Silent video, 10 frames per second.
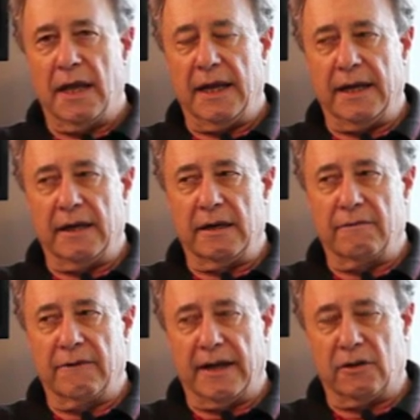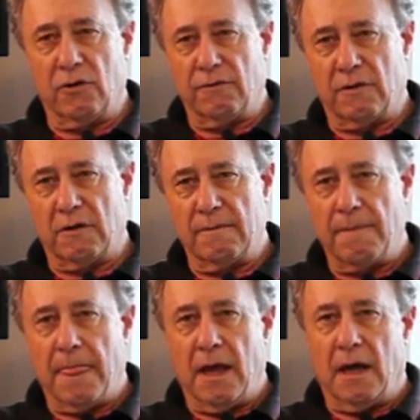in Vancouver.
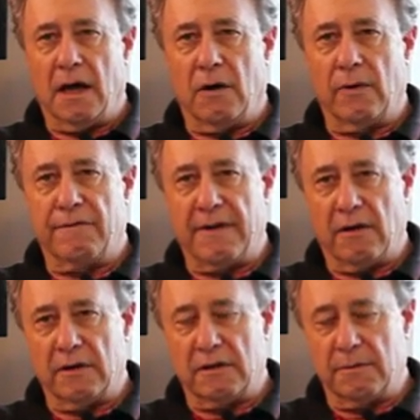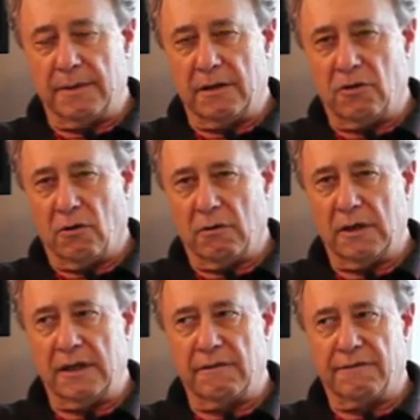We found it to be
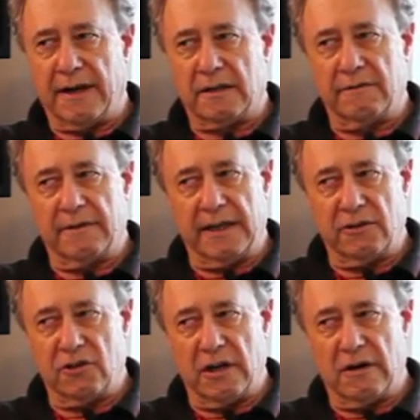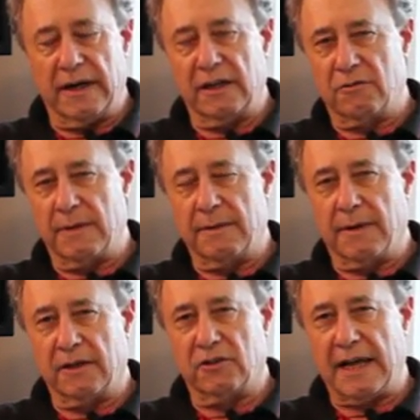totally defective in engineering. It's made
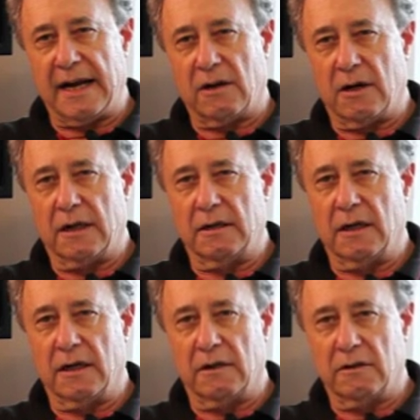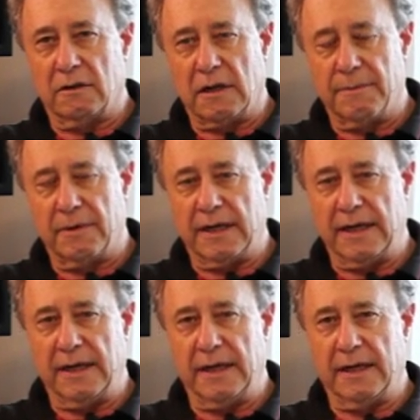by Stack-On
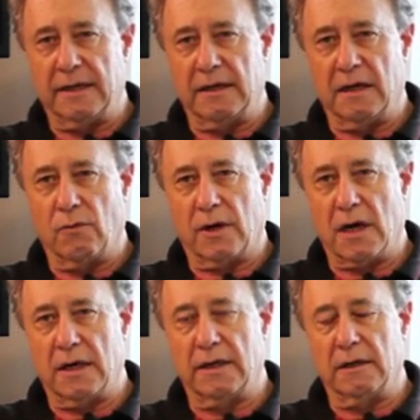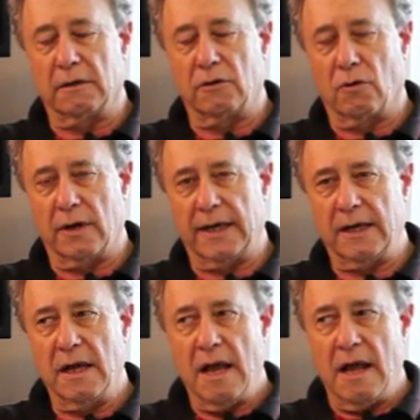company in Wauconda,
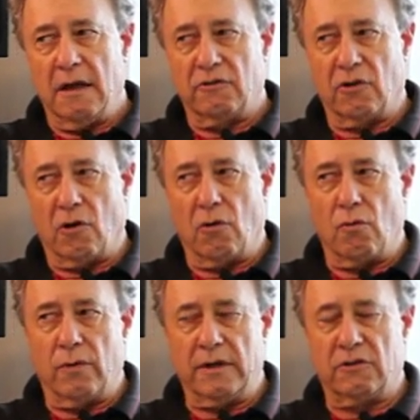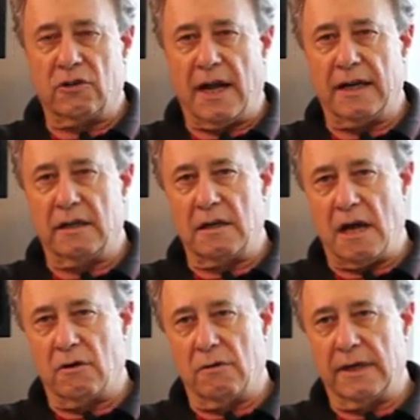Illinois. So we decided
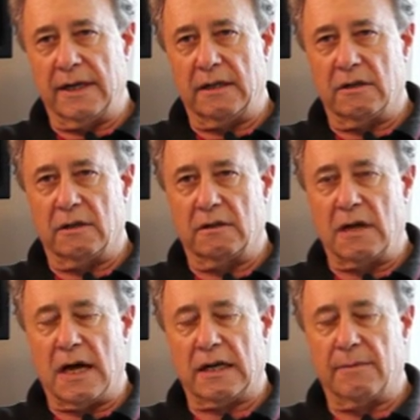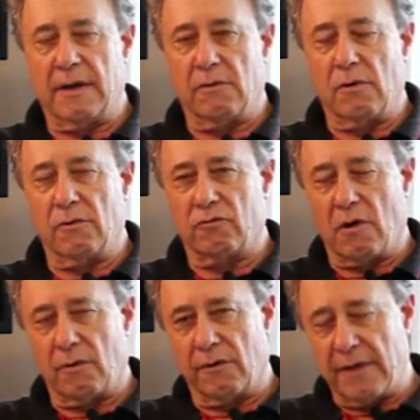not only to document what was
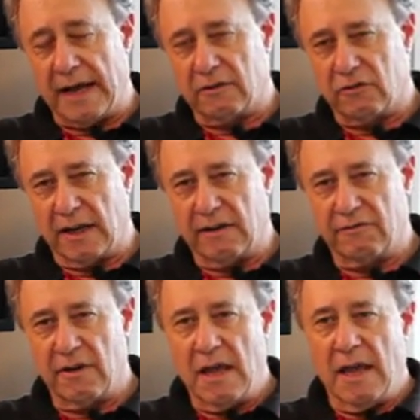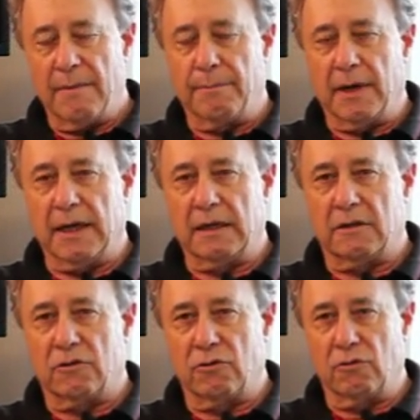wrong with that safe,
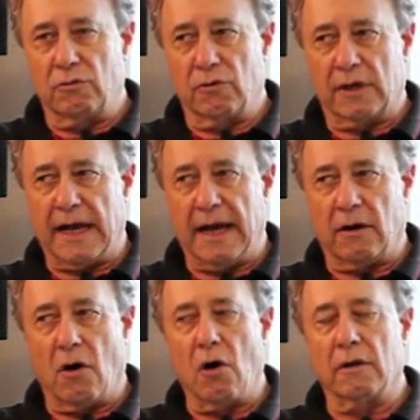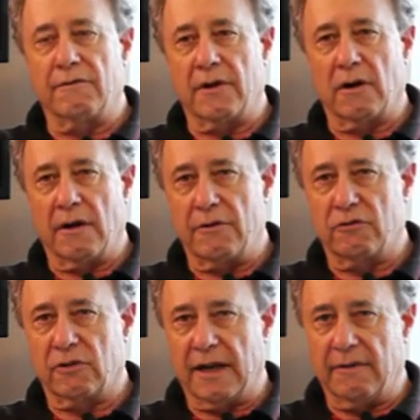but to look at all of their other
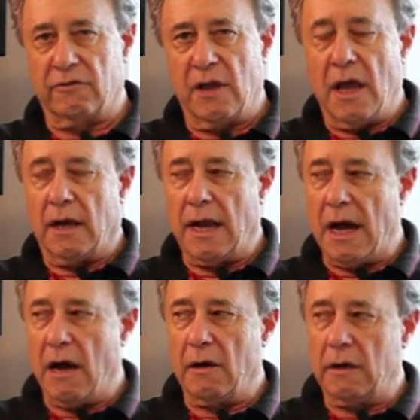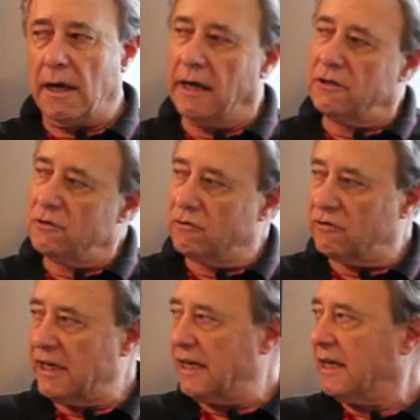safes. Now, as you
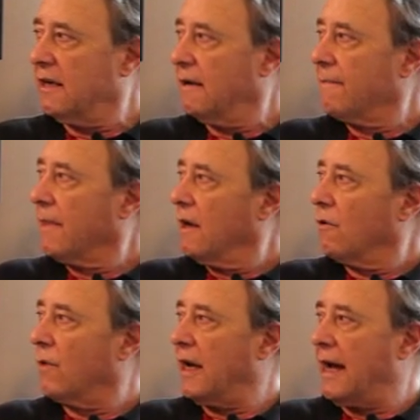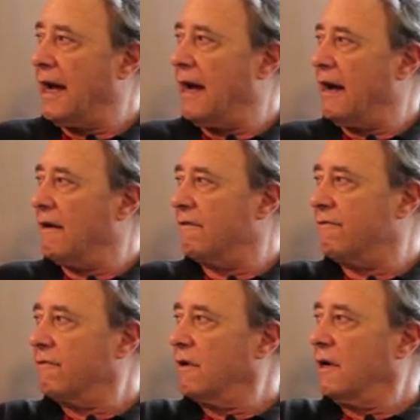see, we
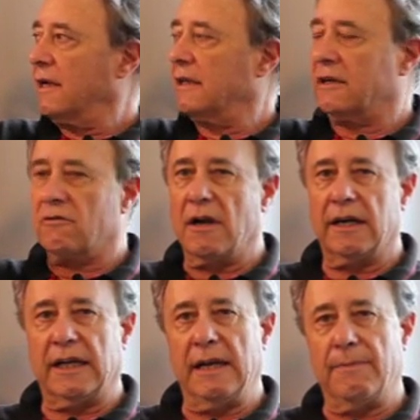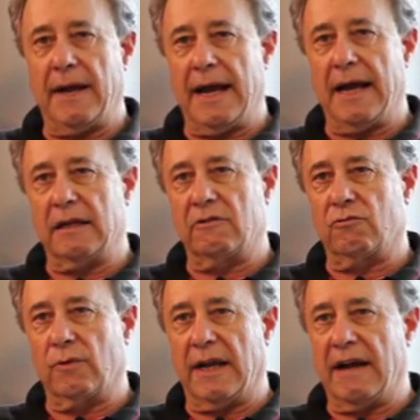have electronic
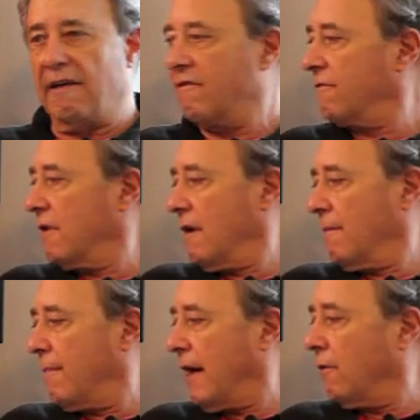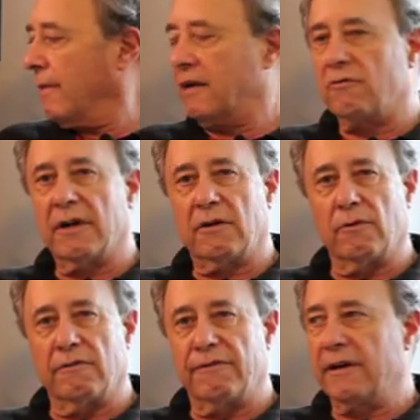keypads, we have biometric
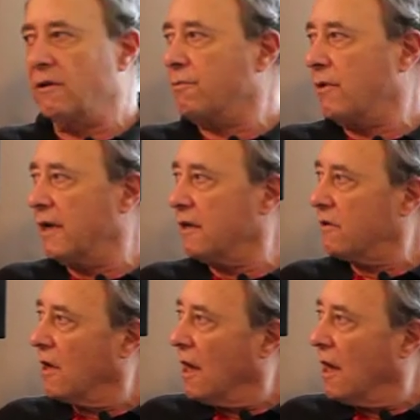with fingerprint,